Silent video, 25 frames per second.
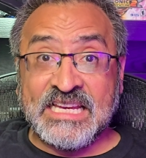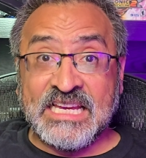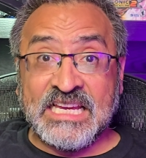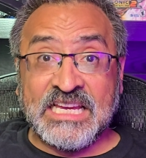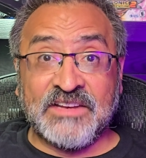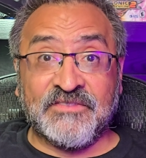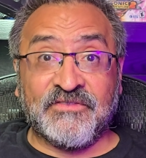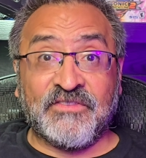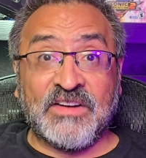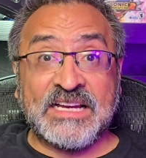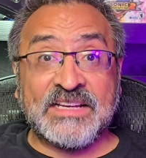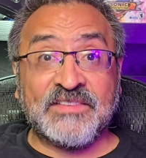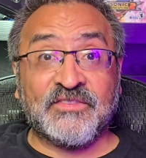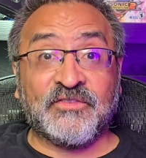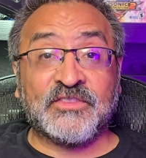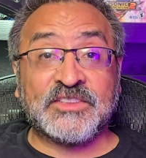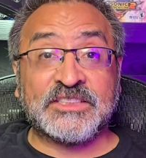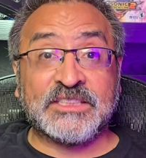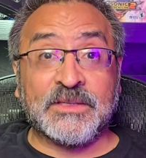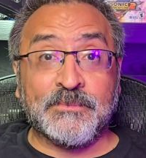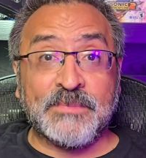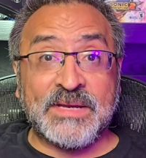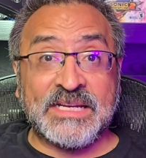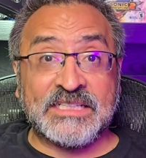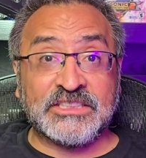and find
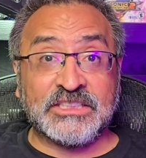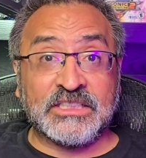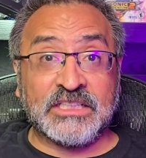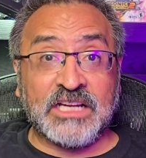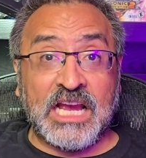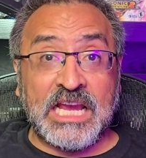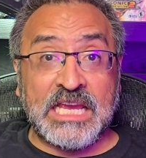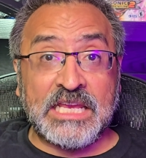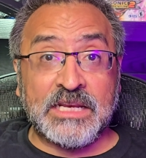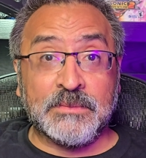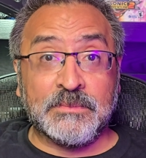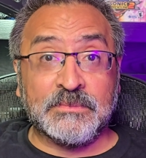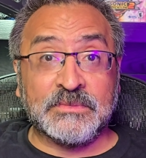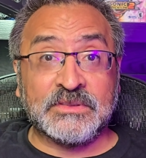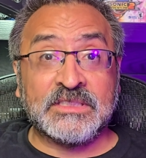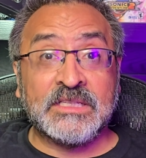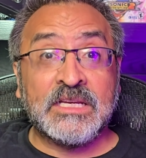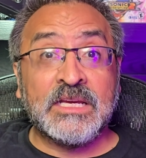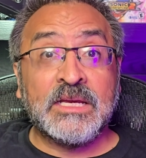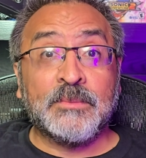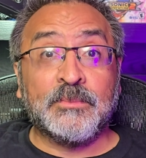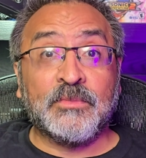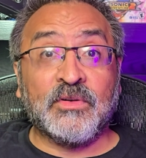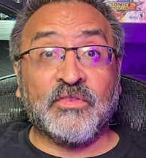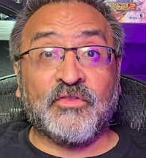some magic items
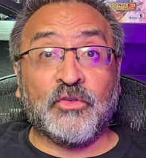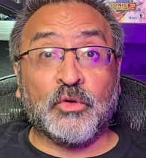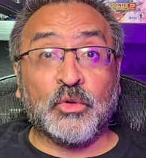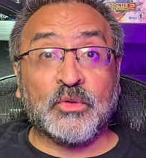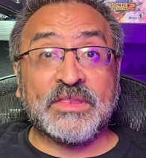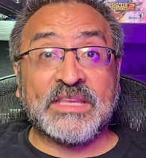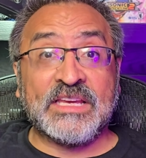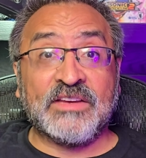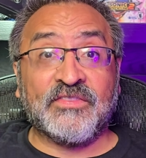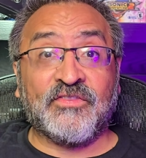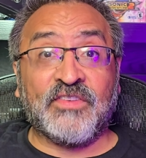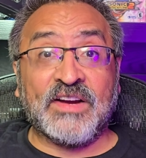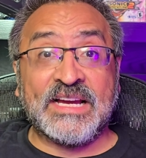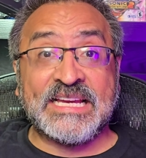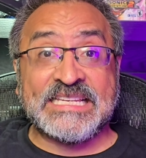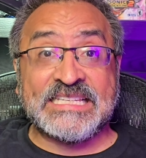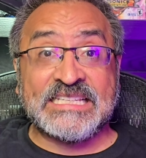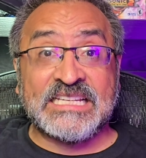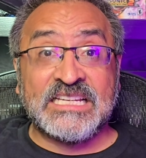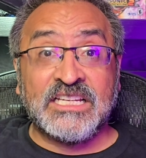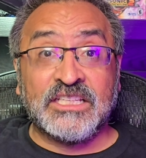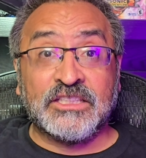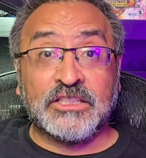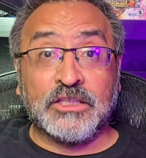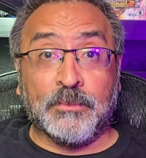before they fight
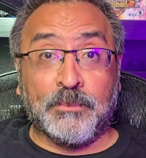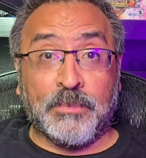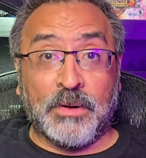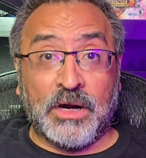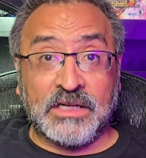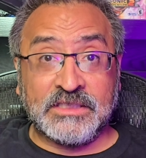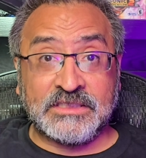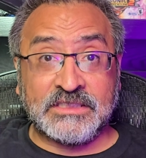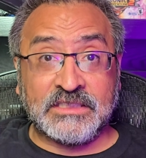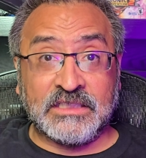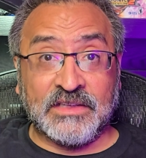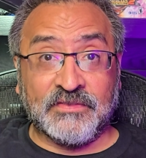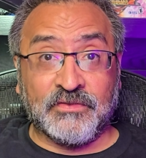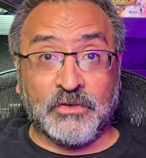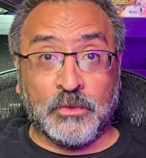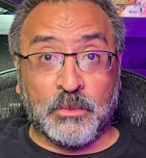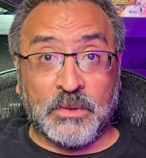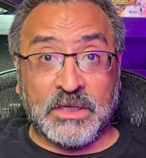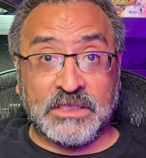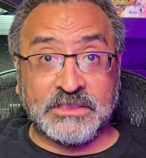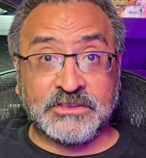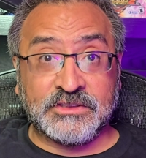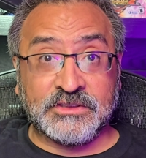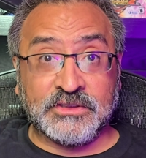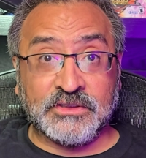the boss level
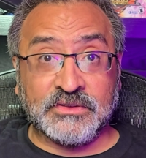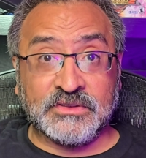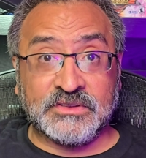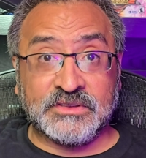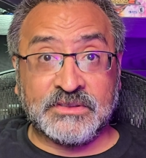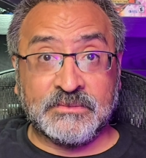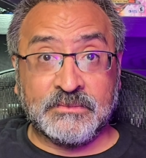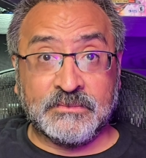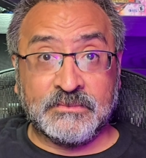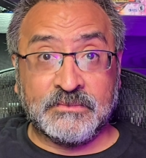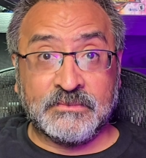monsters.